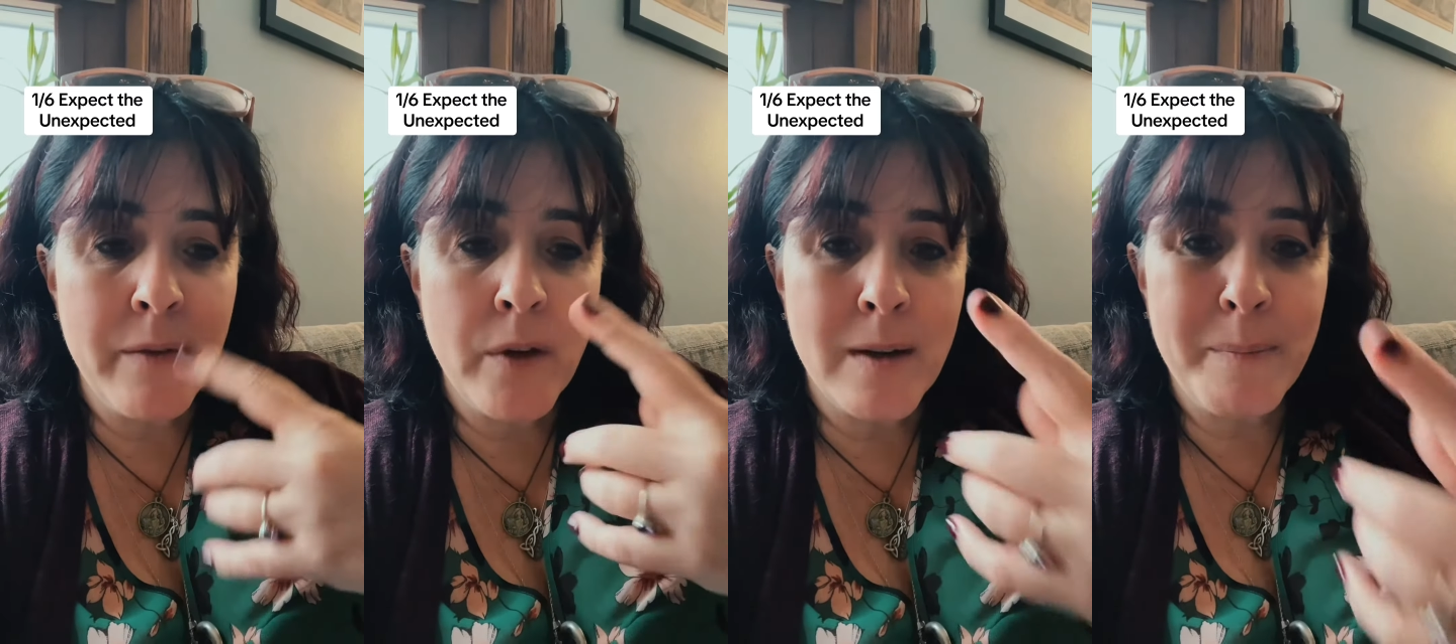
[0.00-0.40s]

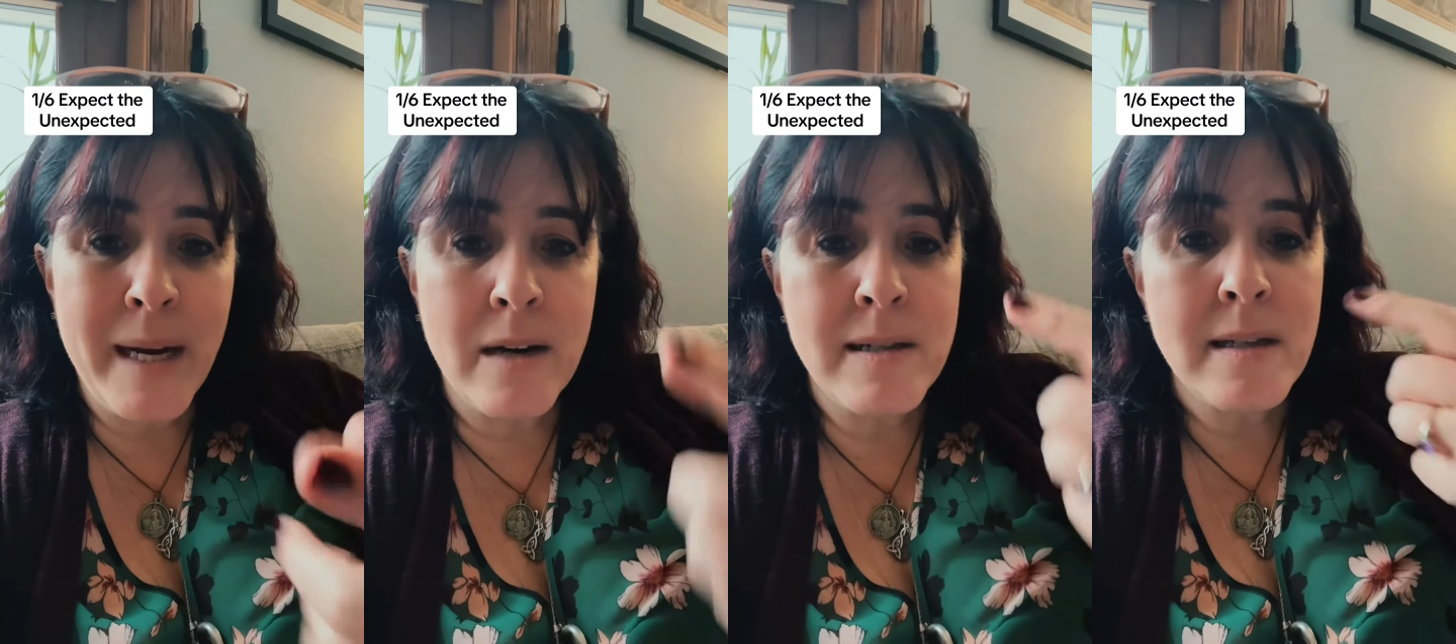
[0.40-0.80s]
If you're a
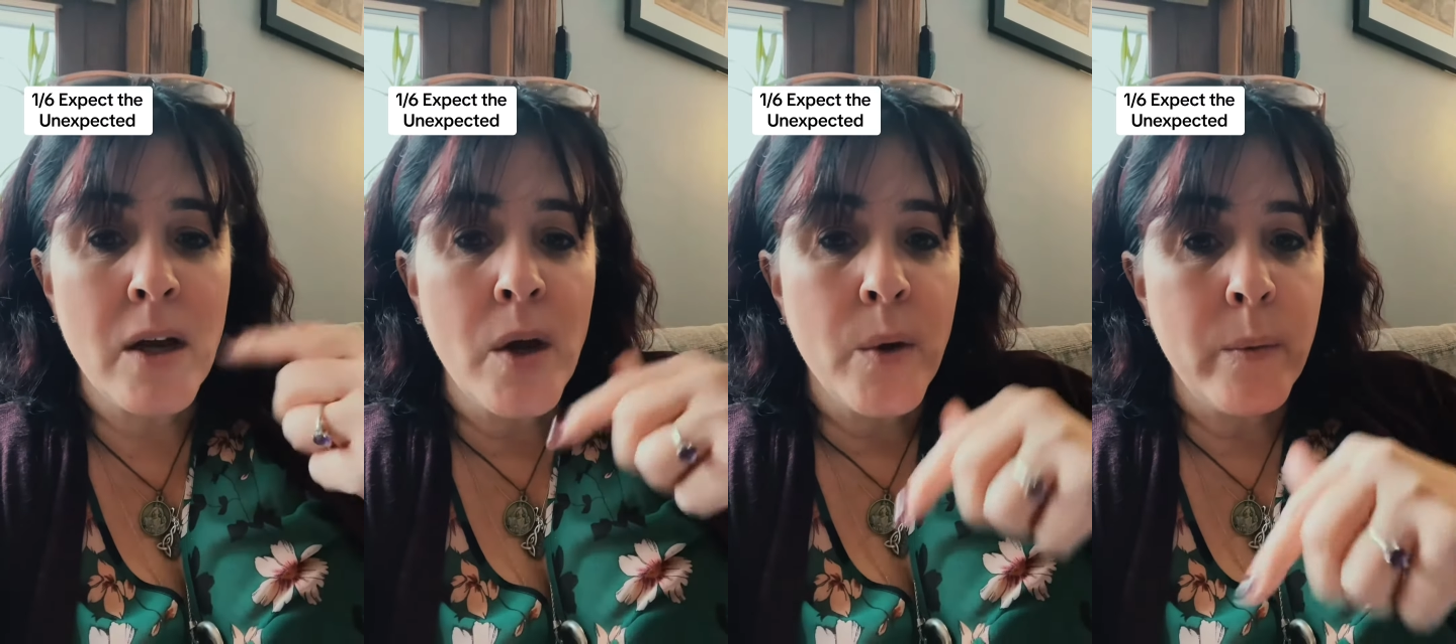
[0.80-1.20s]
parent,
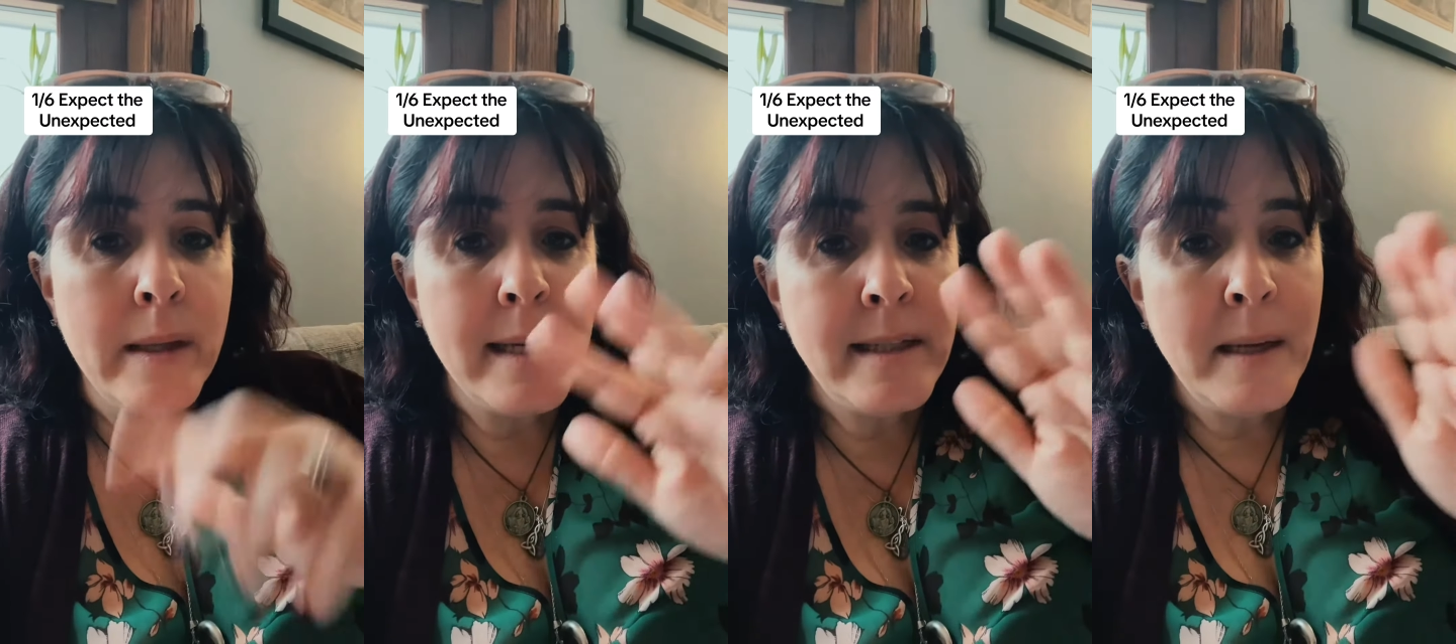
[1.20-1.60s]

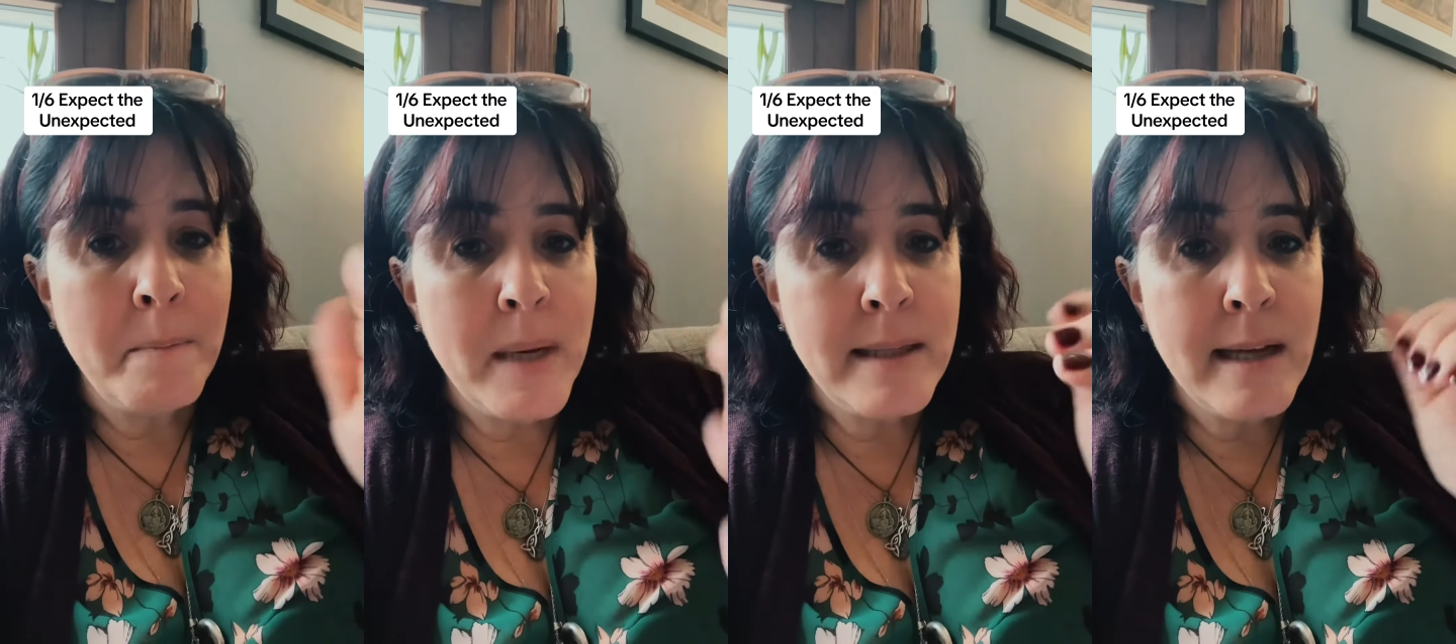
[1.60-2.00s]

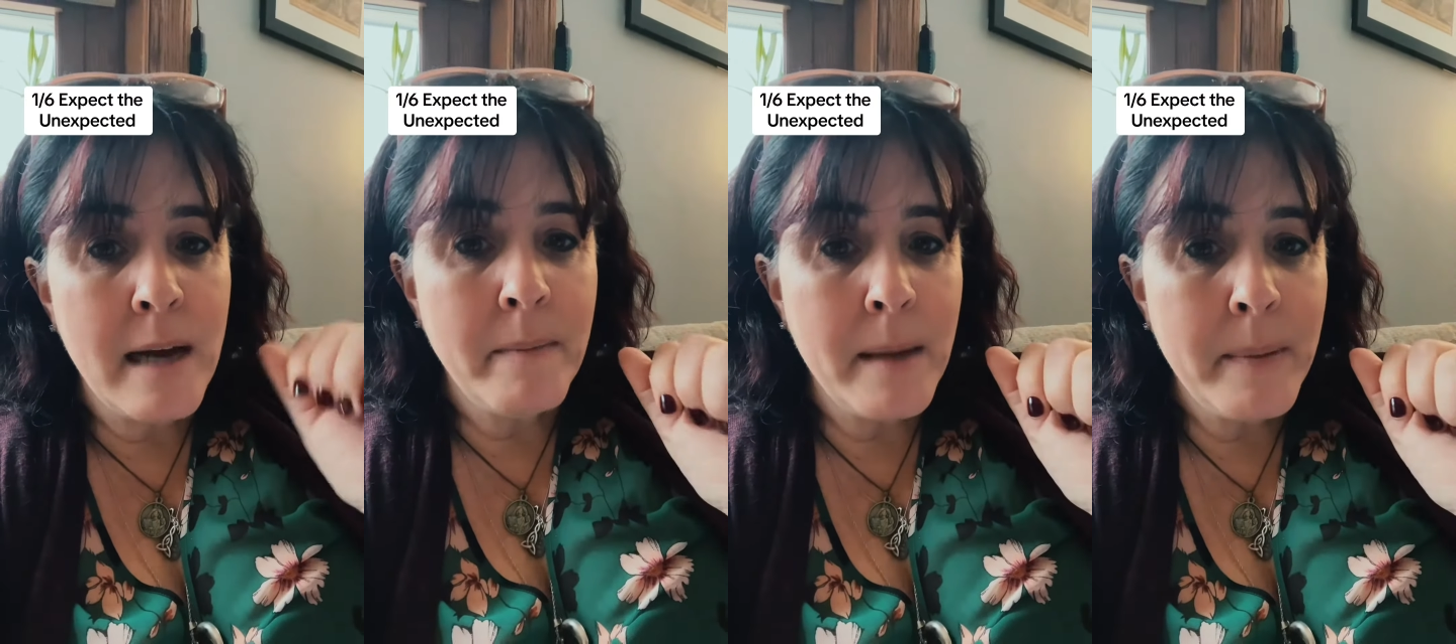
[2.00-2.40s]
realizing
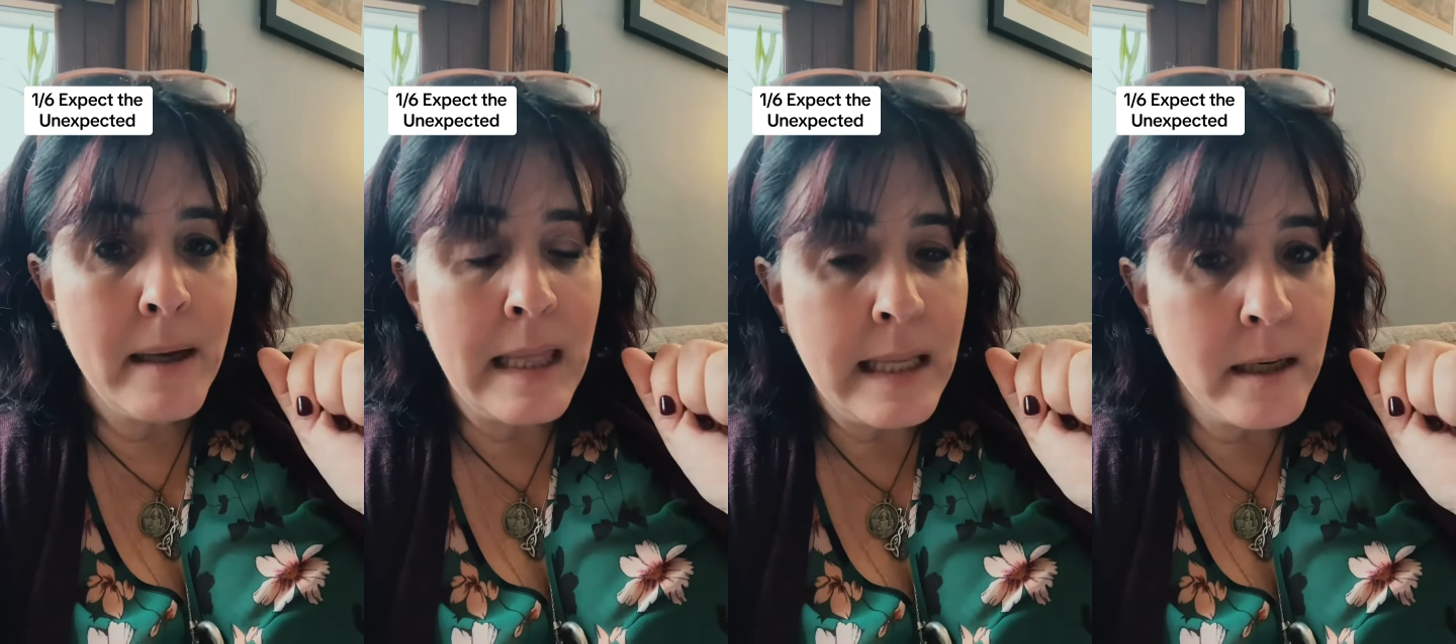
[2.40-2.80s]
bedtime might be
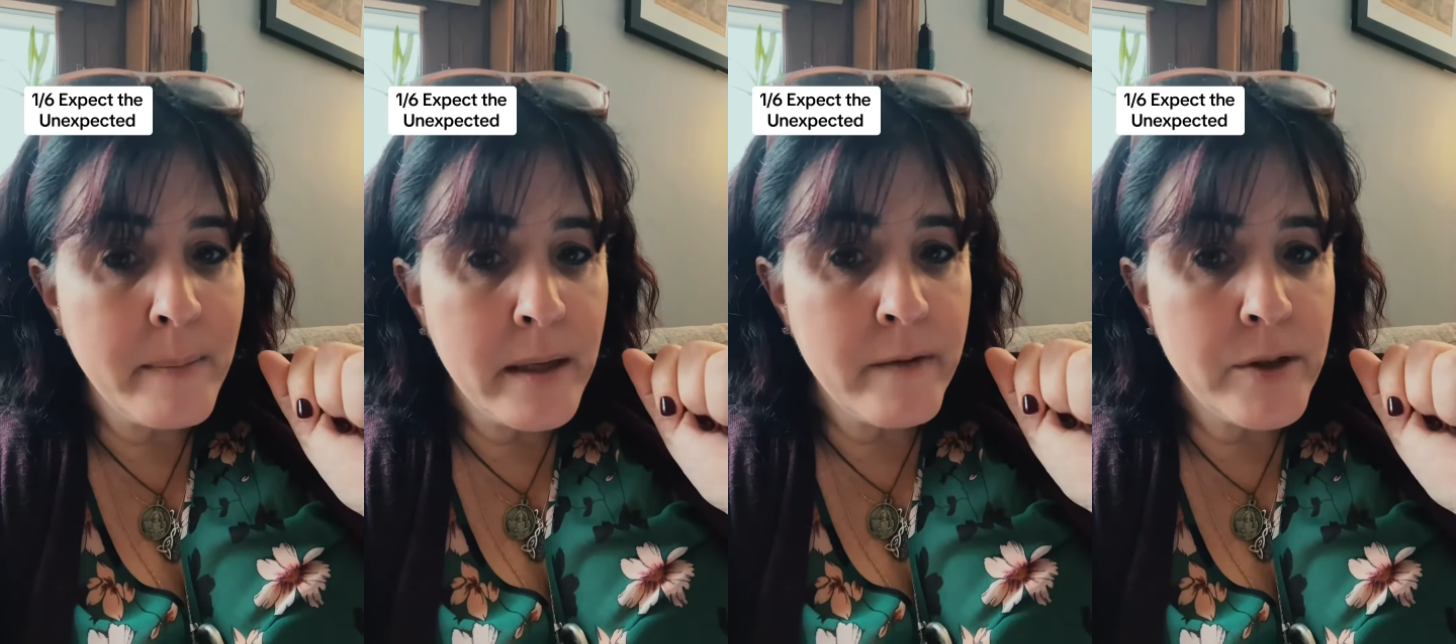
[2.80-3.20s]
a little
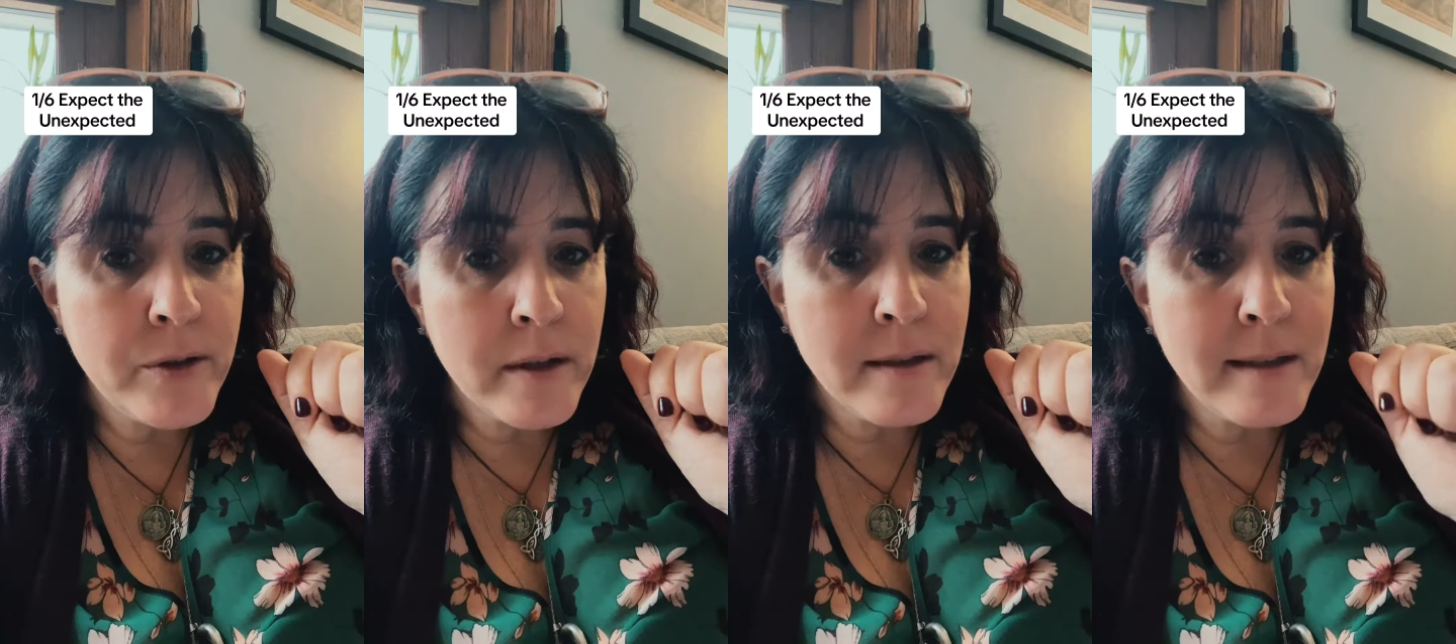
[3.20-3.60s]
bit of a
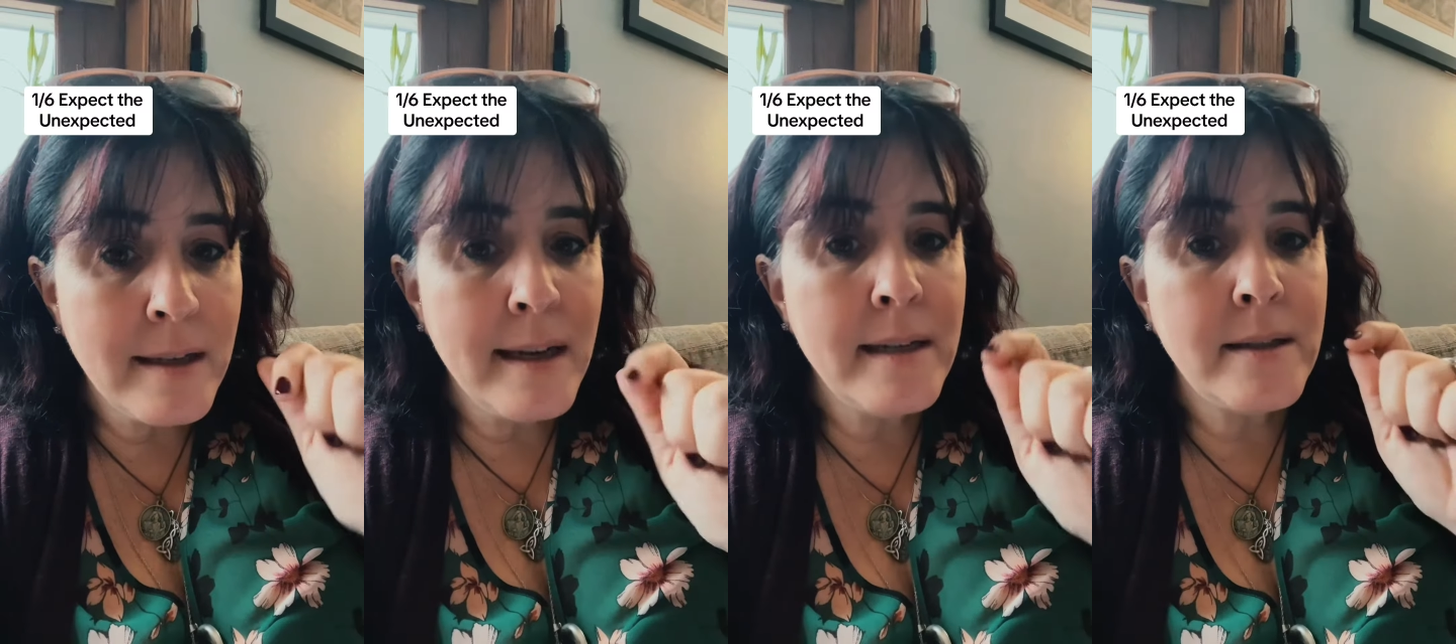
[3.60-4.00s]
struggle today,